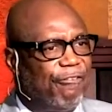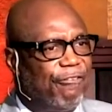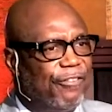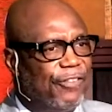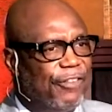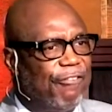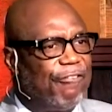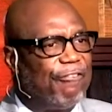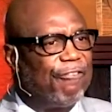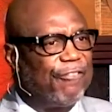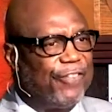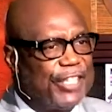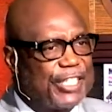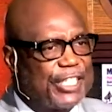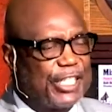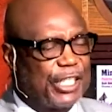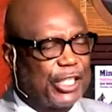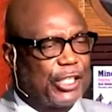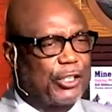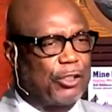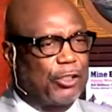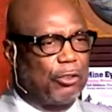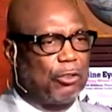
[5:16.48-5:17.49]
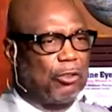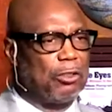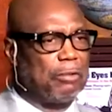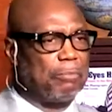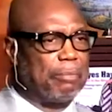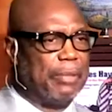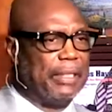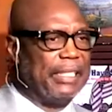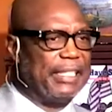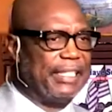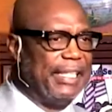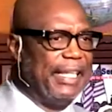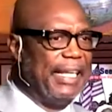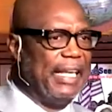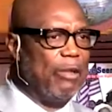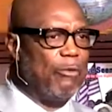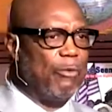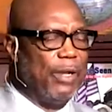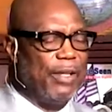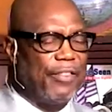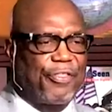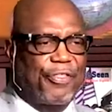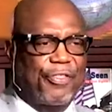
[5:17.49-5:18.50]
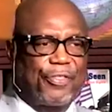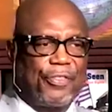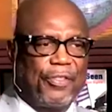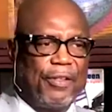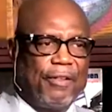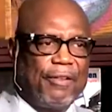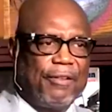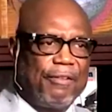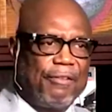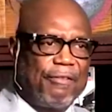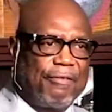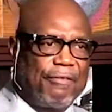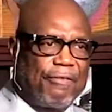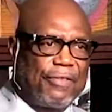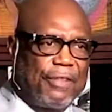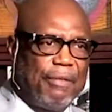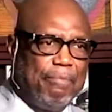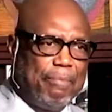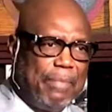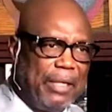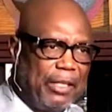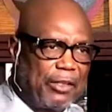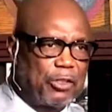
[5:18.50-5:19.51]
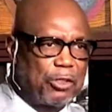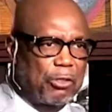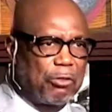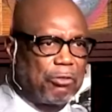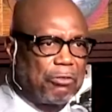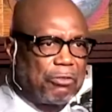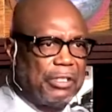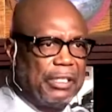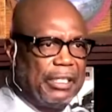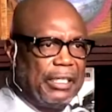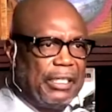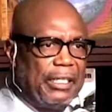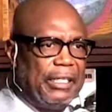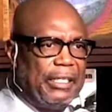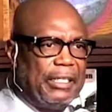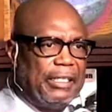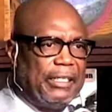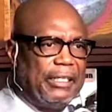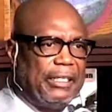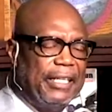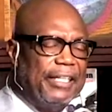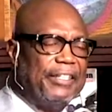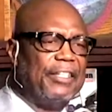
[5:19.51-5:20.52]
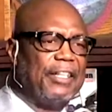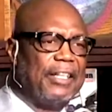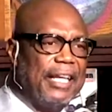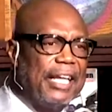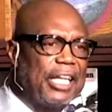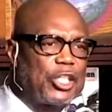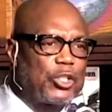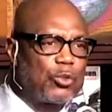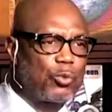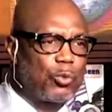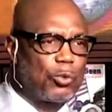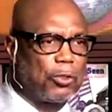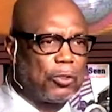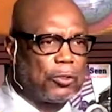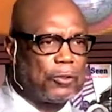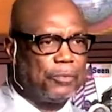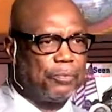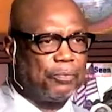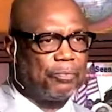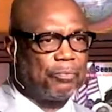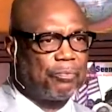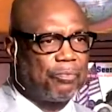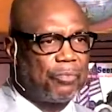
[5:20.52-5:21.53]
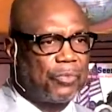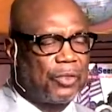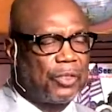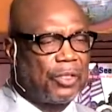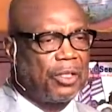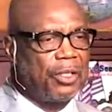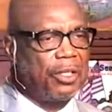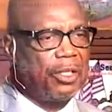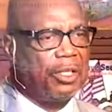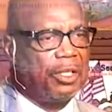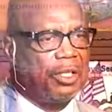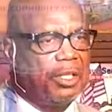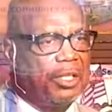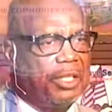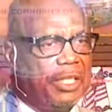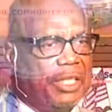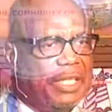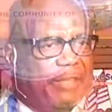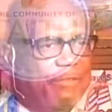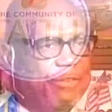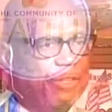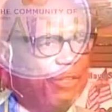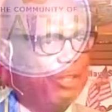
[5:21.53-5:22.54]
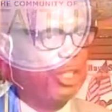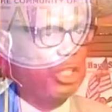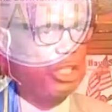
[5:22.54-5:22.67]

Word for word: the physical, but dealing with the mental, the intellectual, even